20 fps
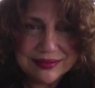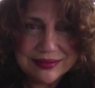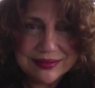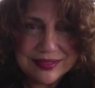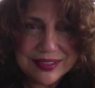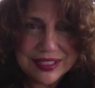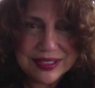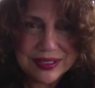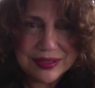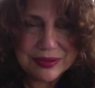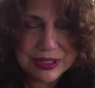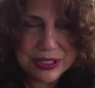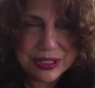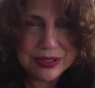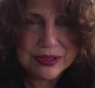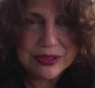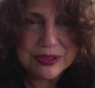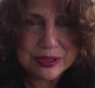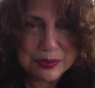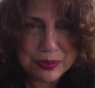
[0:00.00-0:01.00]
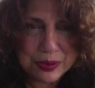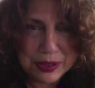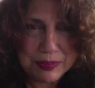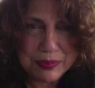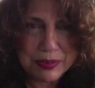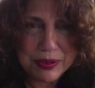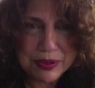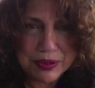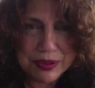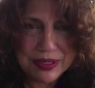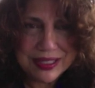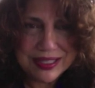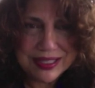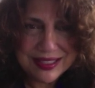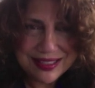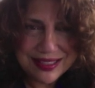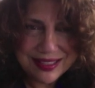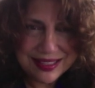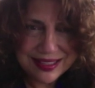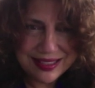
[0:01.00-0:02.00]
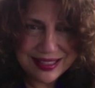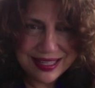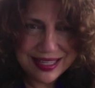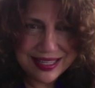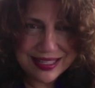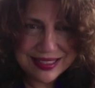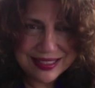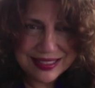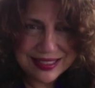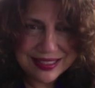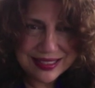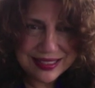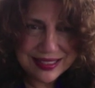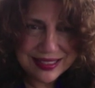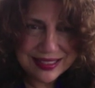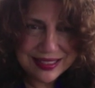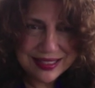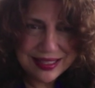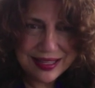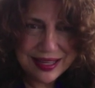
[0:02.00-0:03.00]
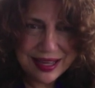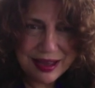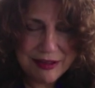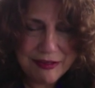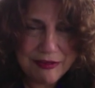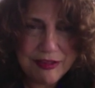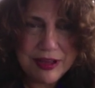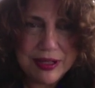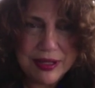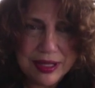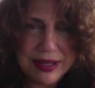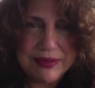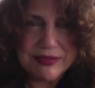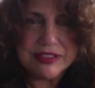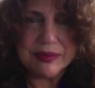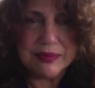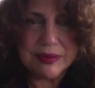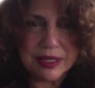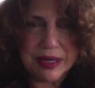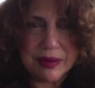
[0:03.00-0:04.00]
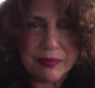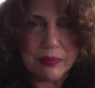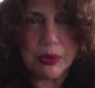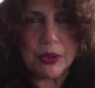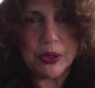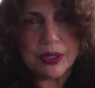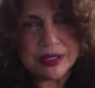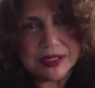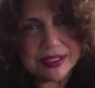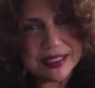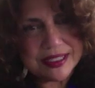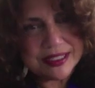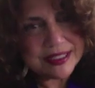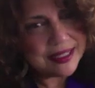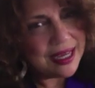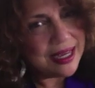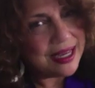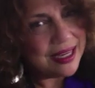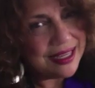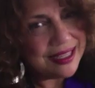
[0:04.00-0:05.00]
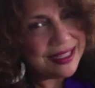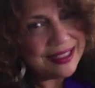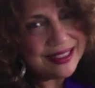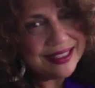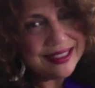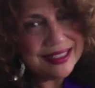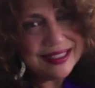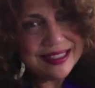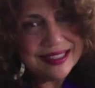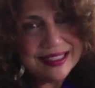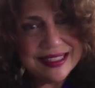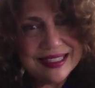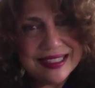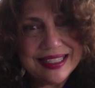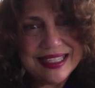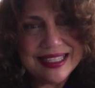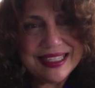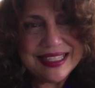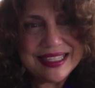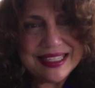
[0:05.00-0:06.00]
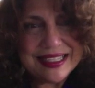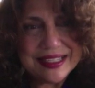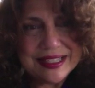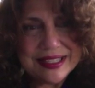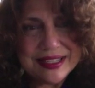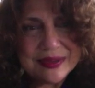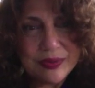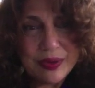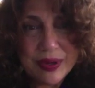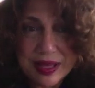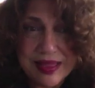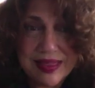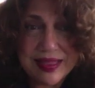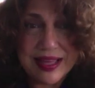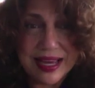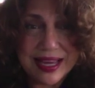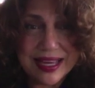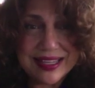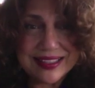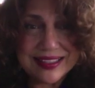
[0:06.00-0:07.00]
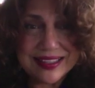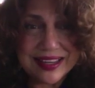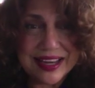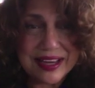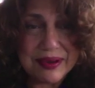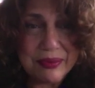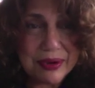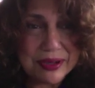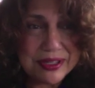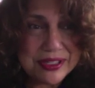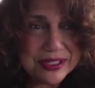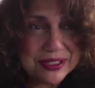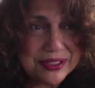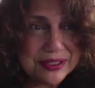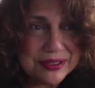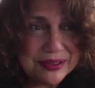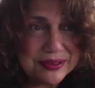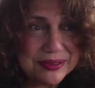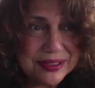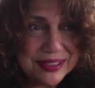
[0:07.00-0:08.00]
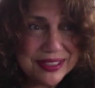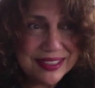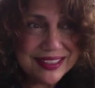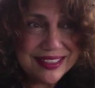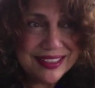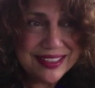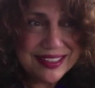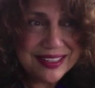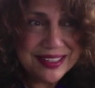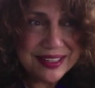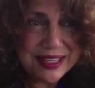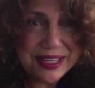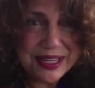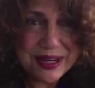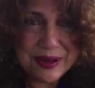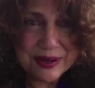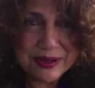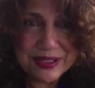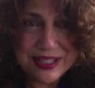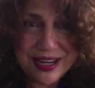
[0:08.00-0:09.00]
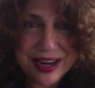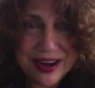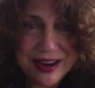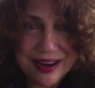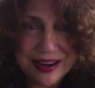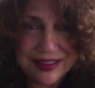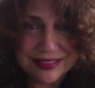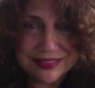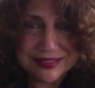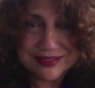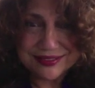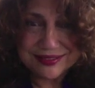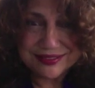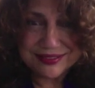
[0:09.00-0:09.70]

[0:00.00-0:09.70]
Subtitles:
to choose people that I feel have something important to say. And with that, I want to, share